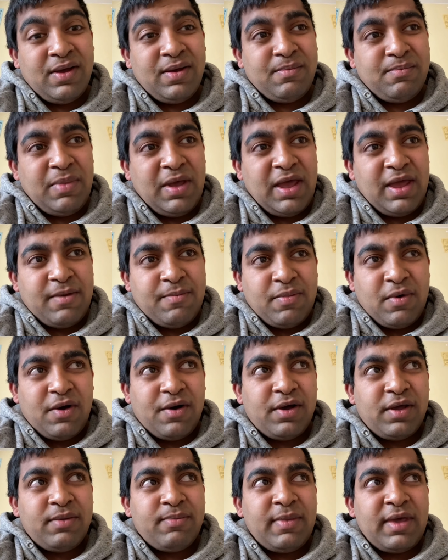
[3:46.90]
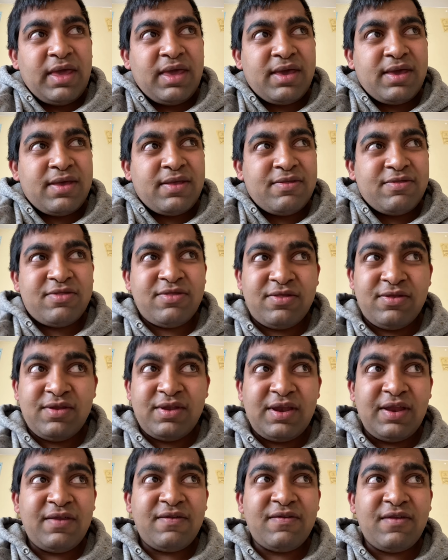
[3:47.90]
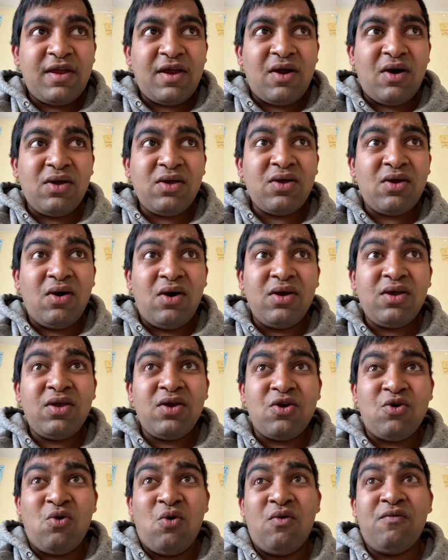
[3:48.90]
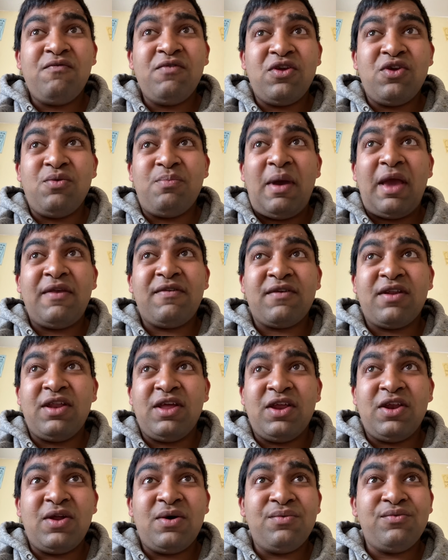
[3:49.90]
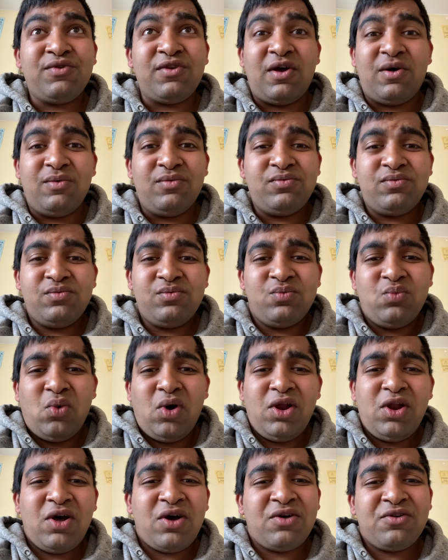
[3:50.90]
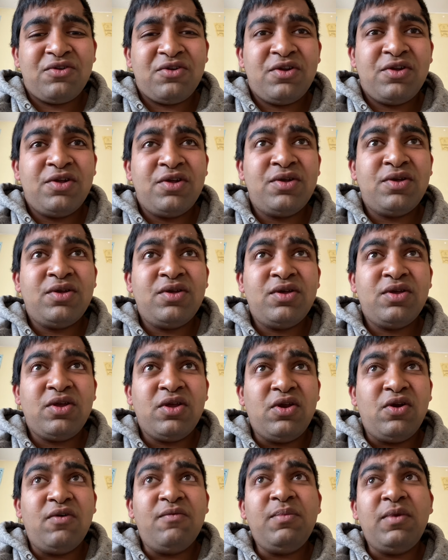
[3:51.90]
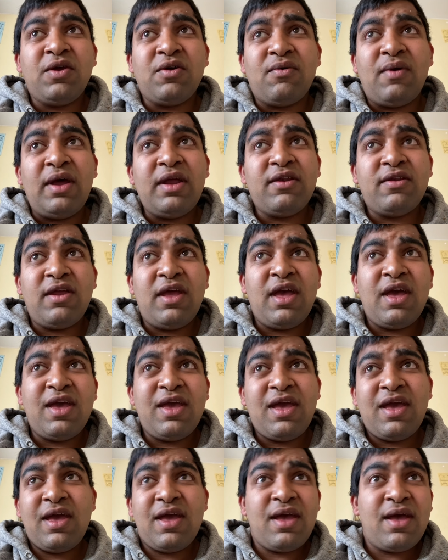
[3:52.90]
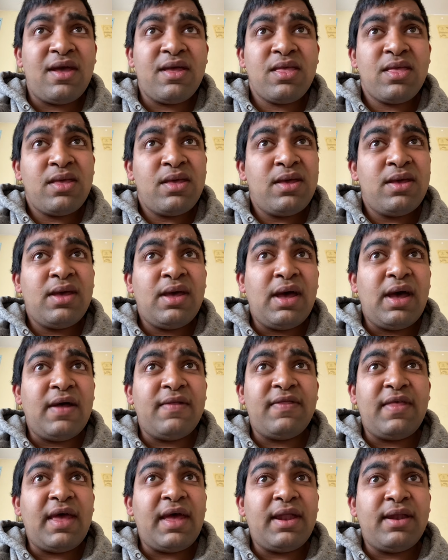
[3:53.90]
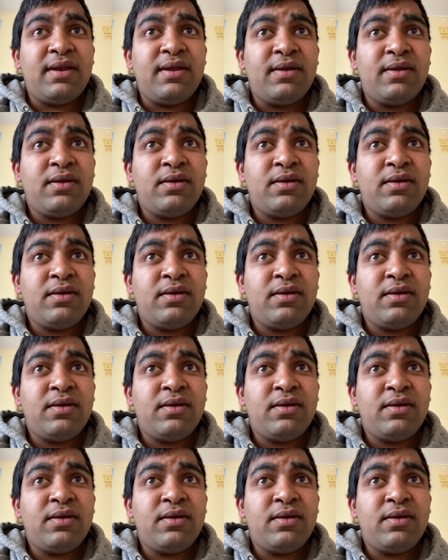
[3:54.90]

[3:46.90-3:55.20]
babe i make this there i, I can cover you basically you know so why not you love me correct yeah yeah yeah and then